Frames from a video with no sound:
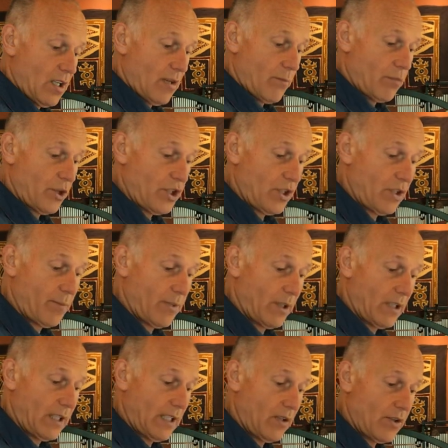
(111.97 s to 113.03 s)
pushing your
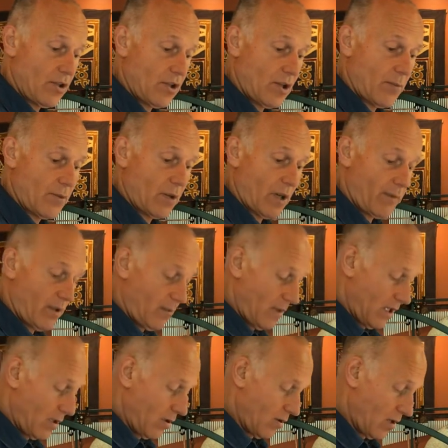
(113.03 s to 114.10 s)
belly out, using your abdominal
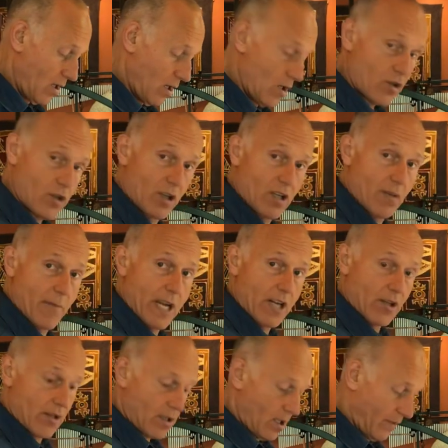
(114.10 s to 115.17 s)
muscles, so you make
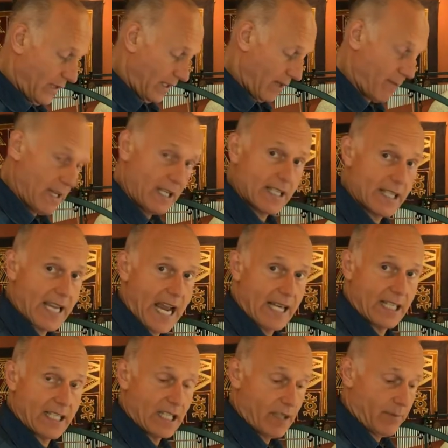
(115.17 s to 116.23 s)
yourself like a big Santa
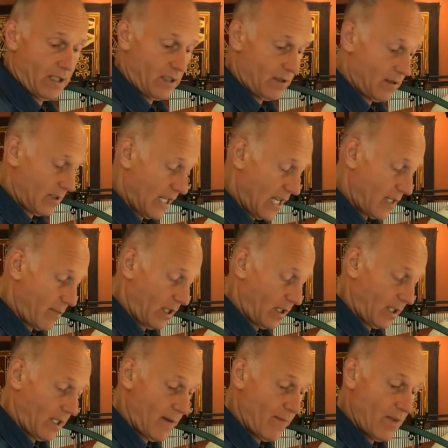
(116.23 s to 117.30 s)
tummy, Santa belly.
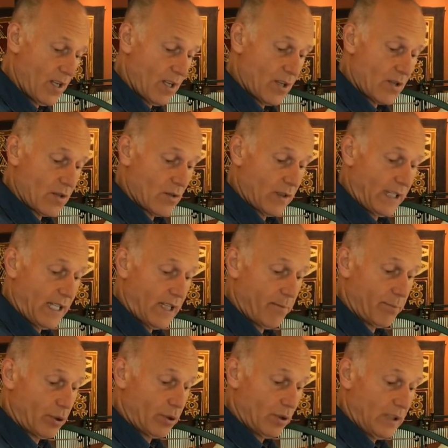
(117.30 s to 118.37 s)
So again,
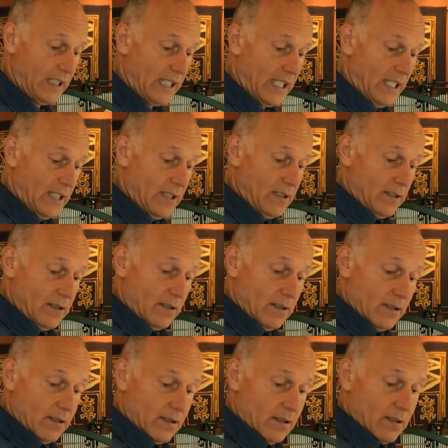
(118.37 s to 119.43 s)
pulling in,
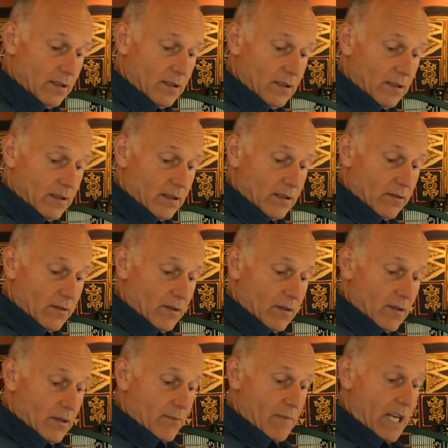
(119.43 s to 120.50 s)

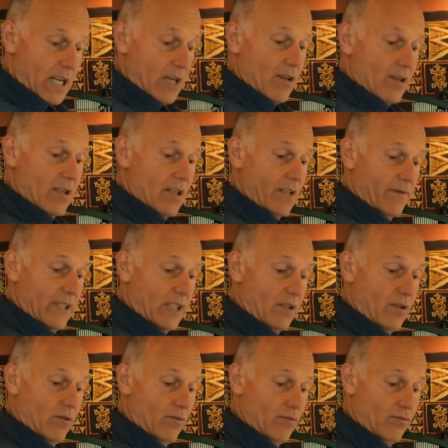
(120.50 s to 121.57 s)
making yourself like
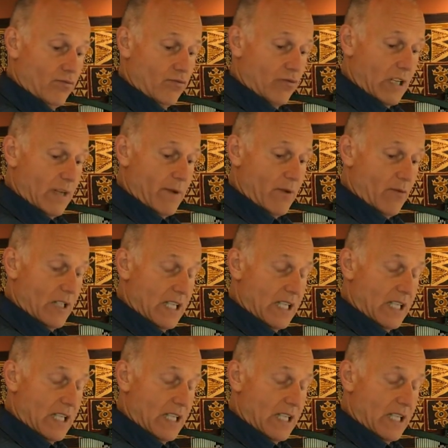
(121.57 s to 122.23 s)
you're trying to be really